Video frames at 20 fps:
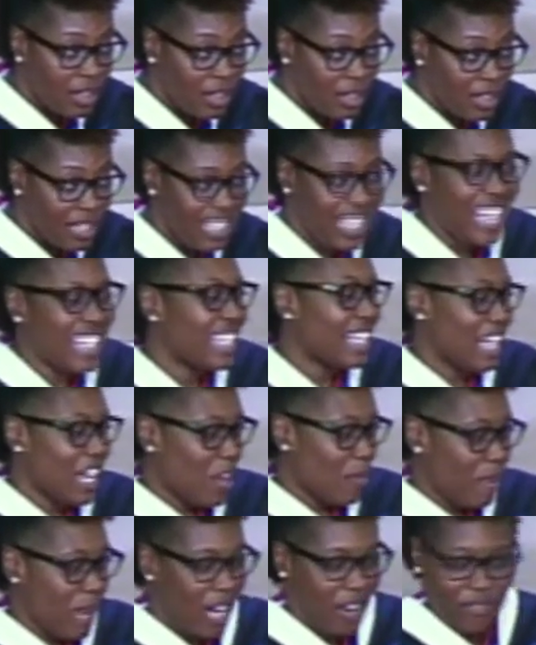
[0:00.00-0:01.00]
because I think
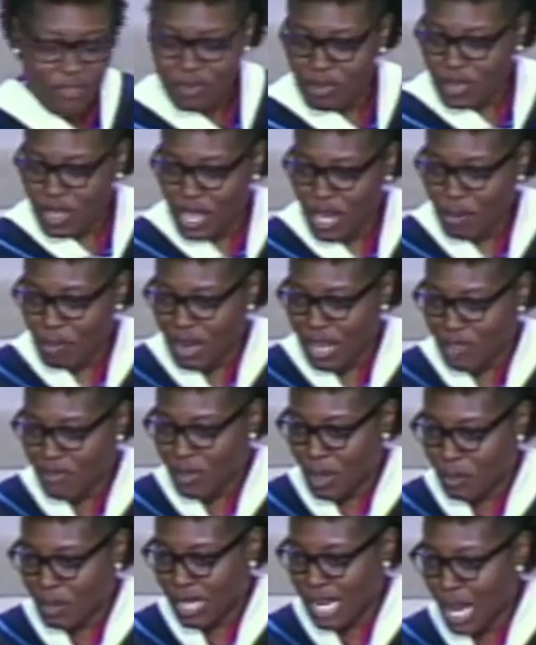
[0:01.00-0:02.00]
everybody
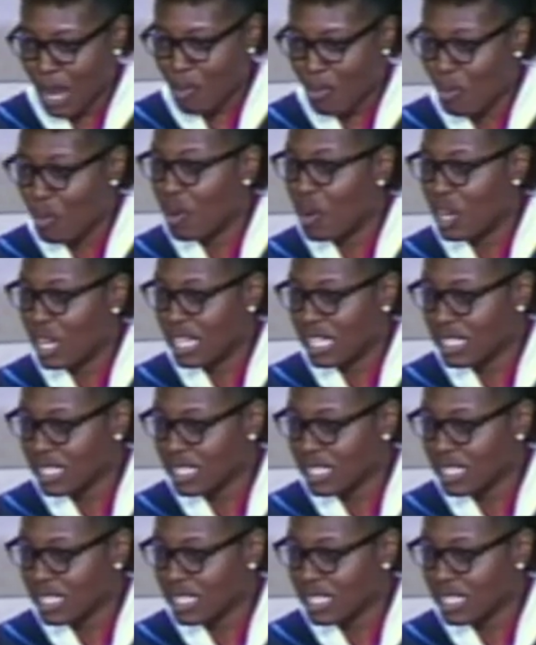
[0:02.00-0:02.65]
family got one.